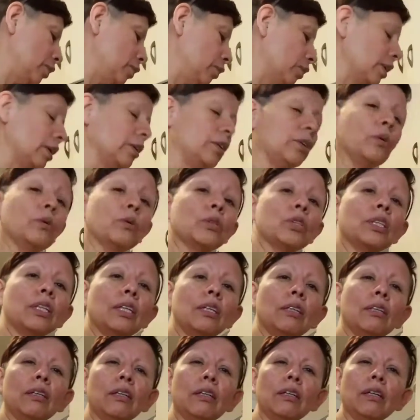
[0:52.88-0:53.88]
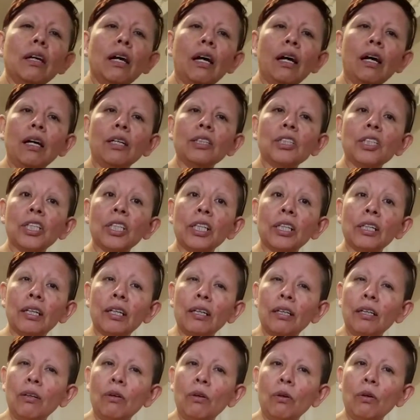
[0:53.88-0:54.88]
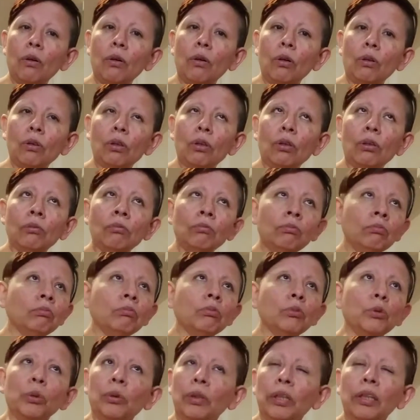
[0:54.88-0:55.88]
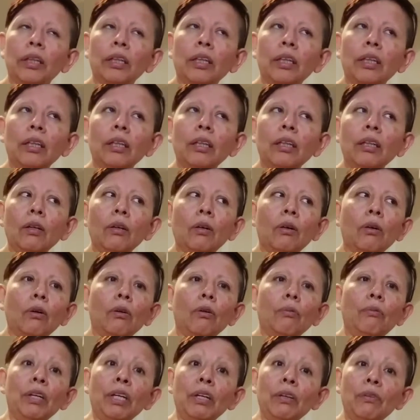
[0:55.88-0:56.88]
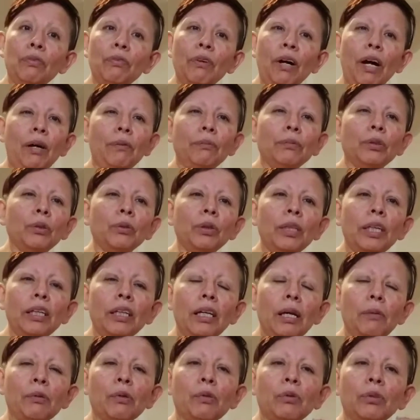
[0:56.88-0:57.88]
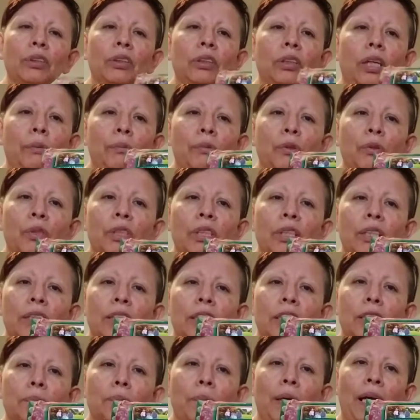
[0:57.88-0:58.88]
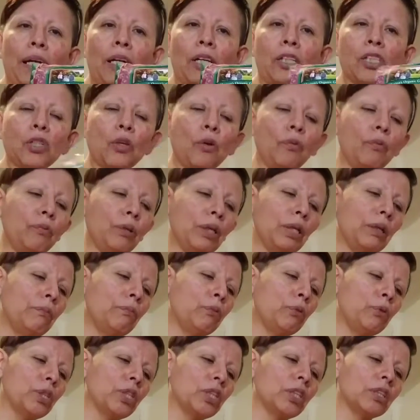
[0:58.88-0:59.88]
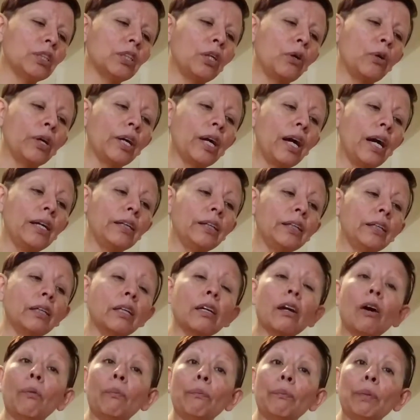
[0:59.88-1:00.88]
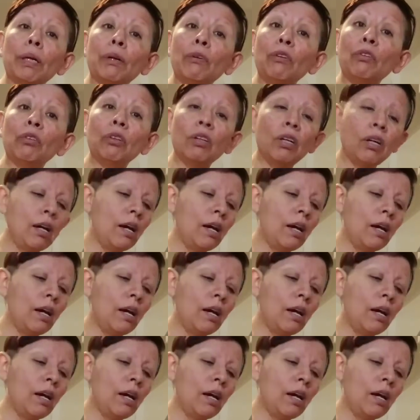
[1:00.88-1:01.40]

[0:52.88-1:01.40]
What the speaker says: You can use either chicken or turkey or beef. Today I'm using this package of beef, which is organic ground beef.